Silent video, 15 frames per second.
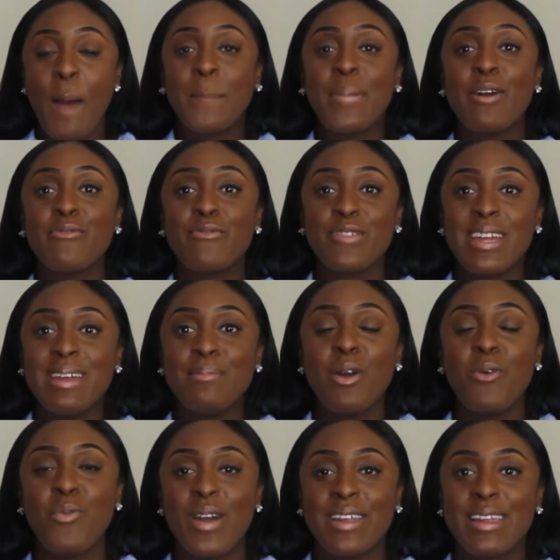But Reem
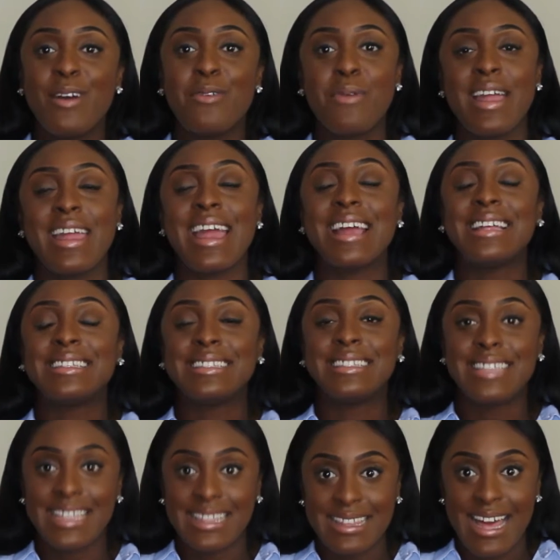went away and
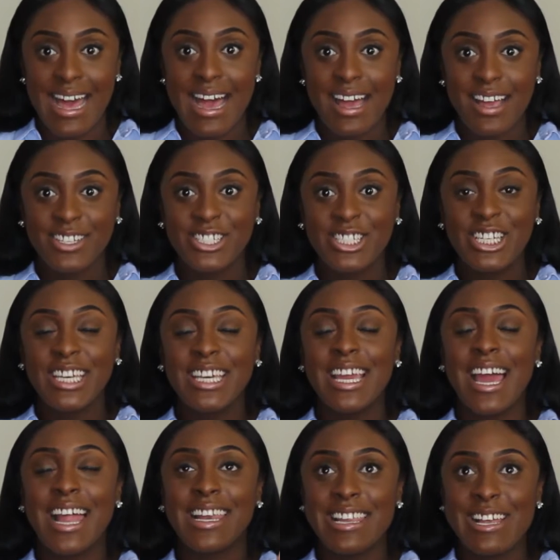did that.
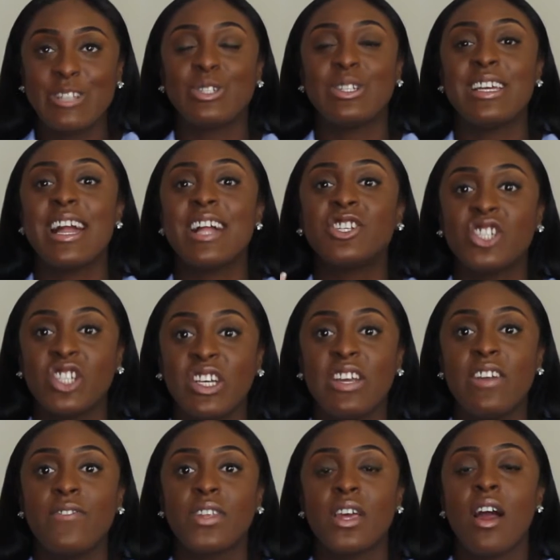She literally
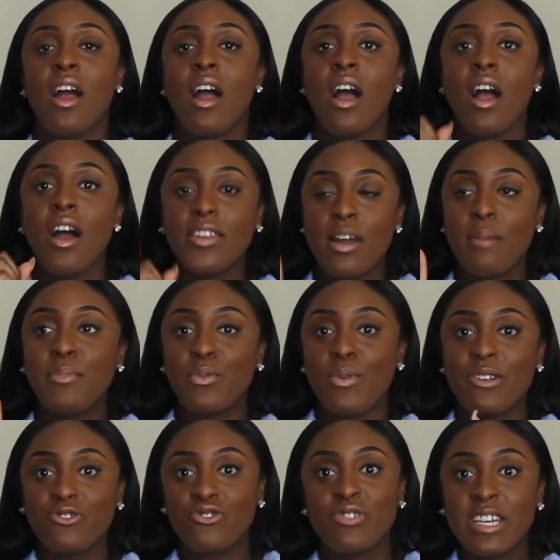achieved her number
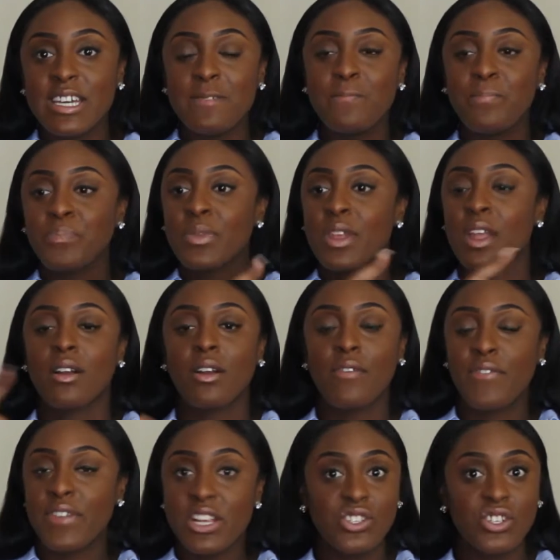one dream,
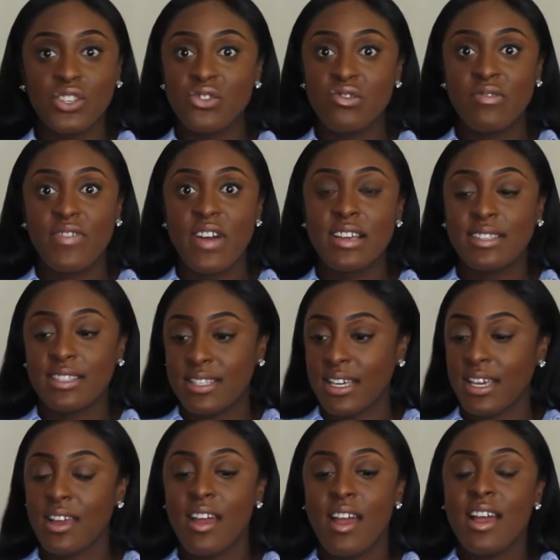finishing
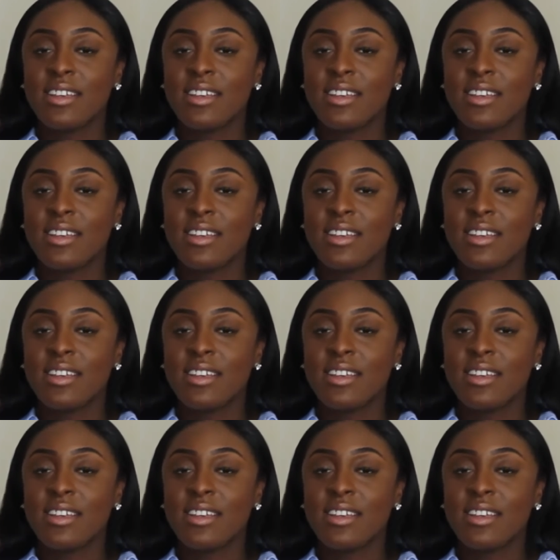university.